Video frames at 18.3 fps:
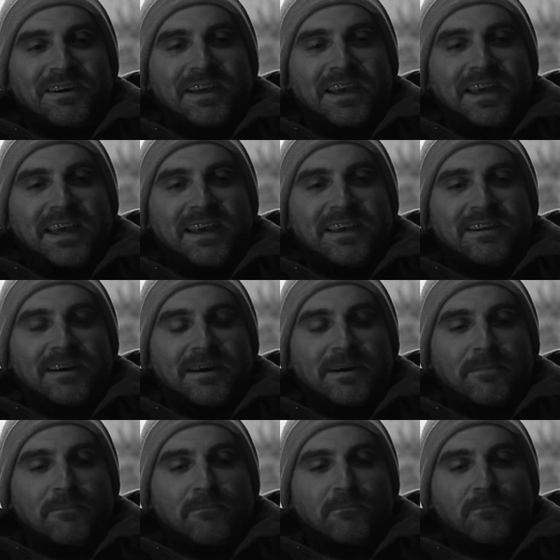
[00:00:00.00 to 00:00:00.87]

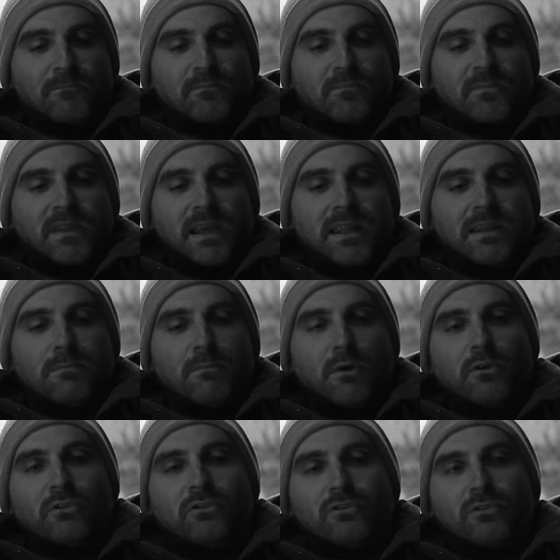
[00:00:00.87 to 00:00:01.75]
And the
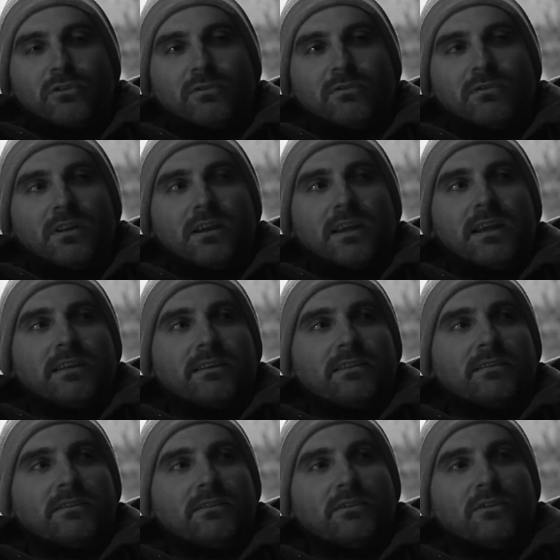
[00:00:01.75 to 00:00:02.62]
most sort of
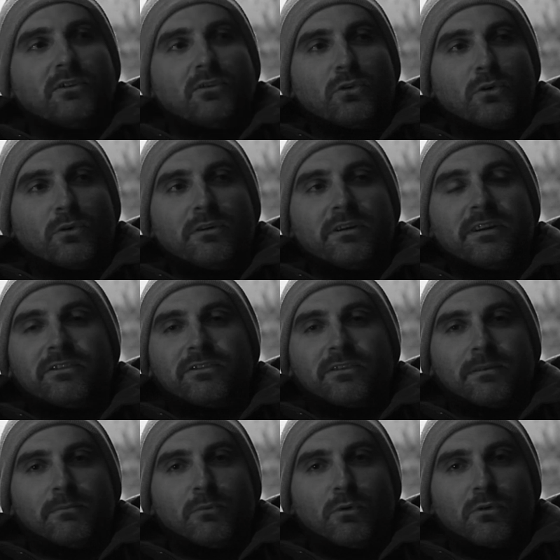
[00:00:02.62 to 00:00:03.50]
like notorious
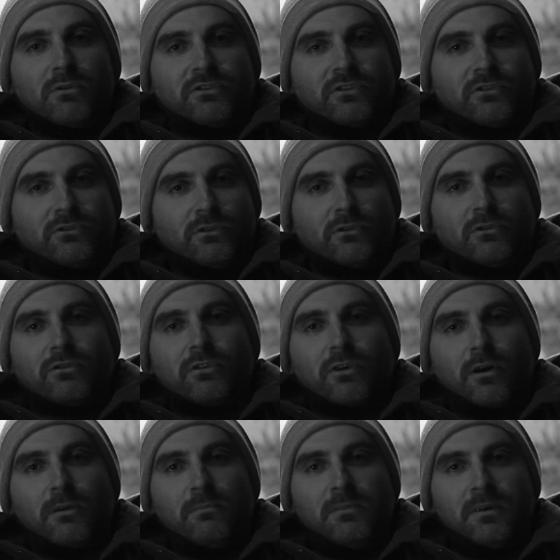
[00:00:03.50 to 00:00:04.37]
of them all was this dude
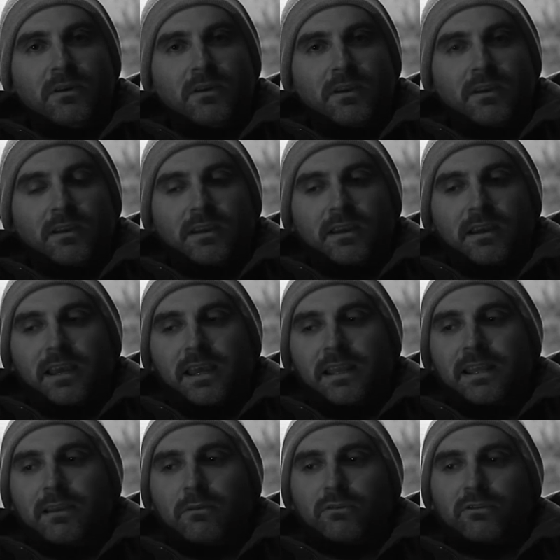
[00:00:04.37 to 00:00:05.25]
Tom,
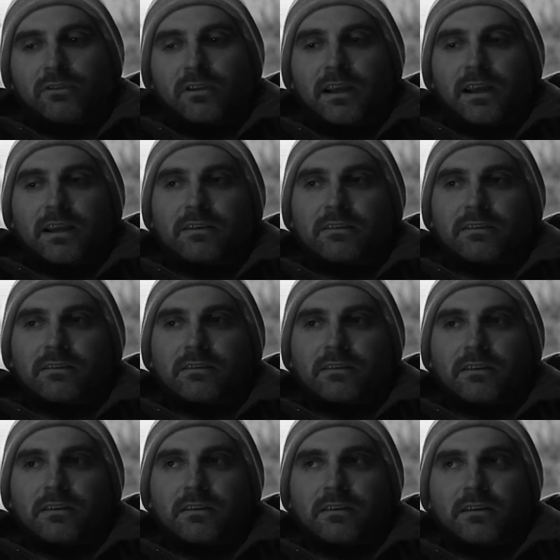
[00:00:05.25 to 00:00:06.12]
and he was like
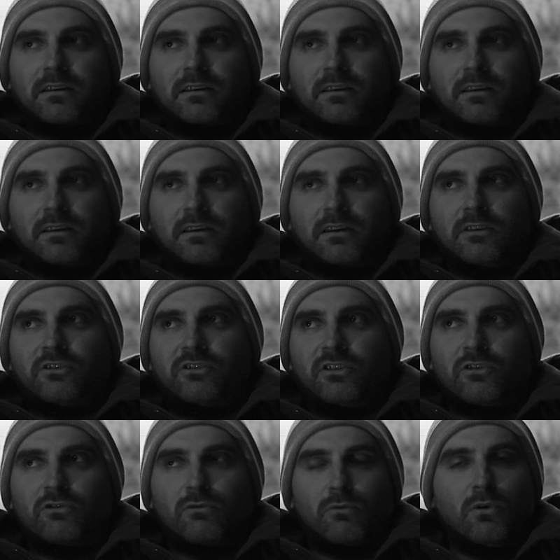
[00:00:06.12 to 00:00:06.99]
in
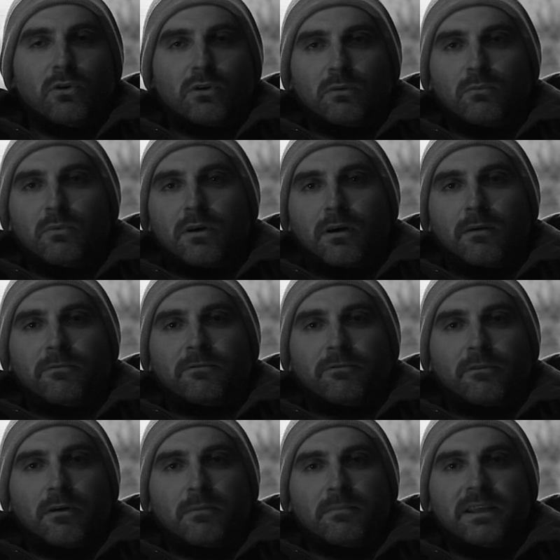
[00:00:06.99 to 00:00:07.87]
central Auckland where I'm
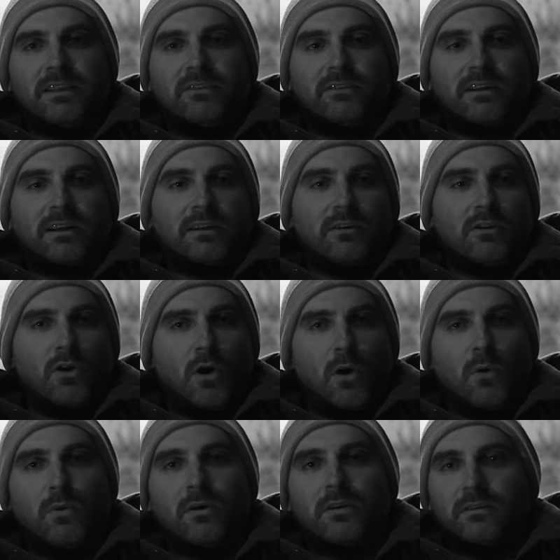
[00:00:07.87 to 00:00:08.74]
from. He's like a
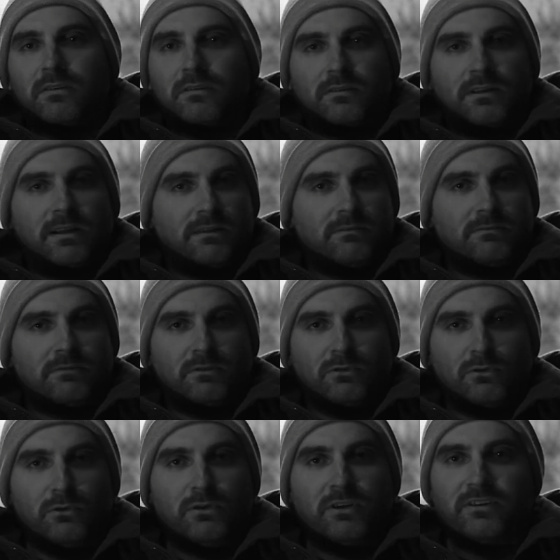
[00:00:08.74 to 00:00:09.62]
known like
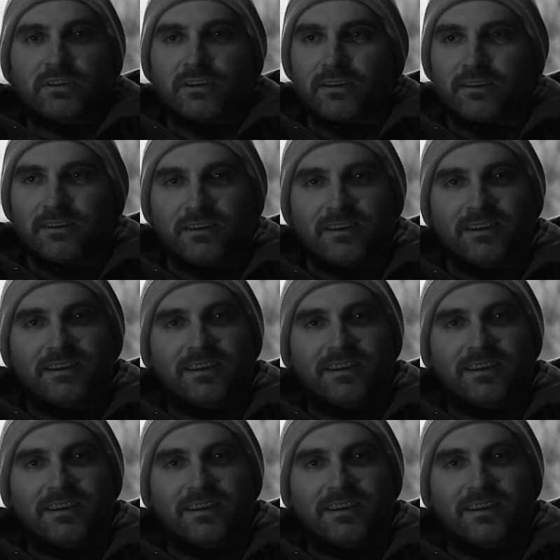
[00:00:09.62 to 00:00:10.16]
lunatic,